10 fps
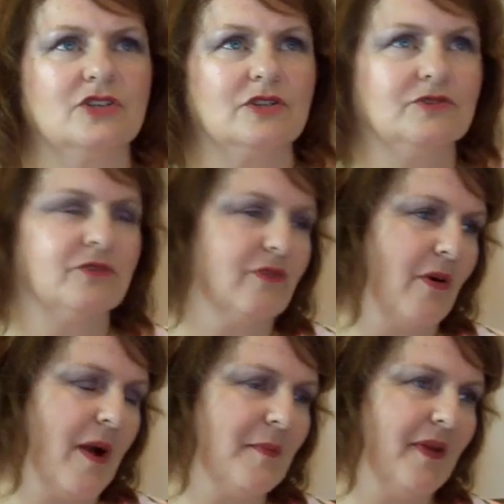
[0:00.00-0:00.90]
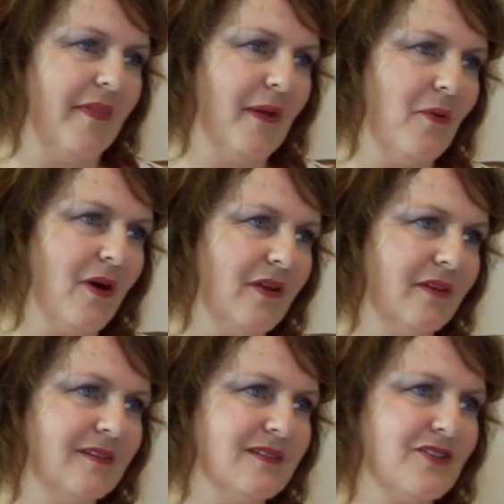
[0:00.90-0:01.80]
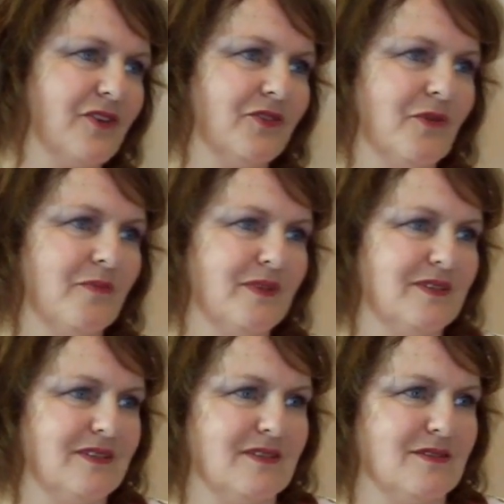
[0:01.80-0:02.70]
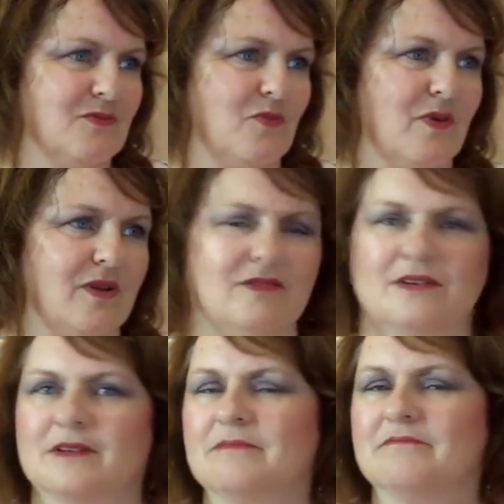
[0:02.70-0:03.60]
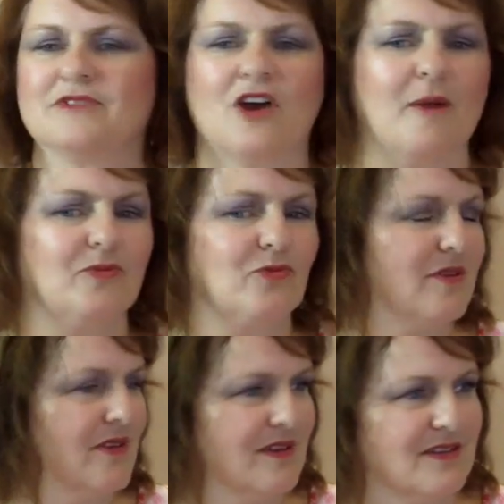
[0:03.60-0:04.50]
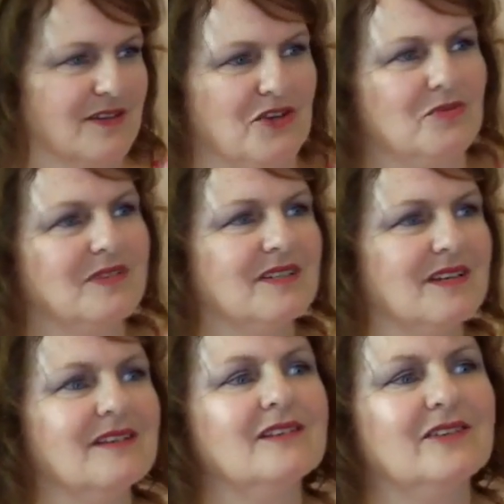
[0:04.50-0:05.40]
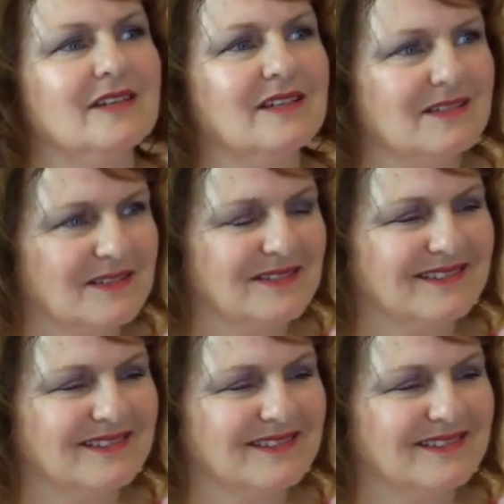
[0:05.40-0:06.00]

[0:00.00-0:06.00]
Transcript: children grow up and they want to start their own businesses, what are the top 3 things that you would say to your kids?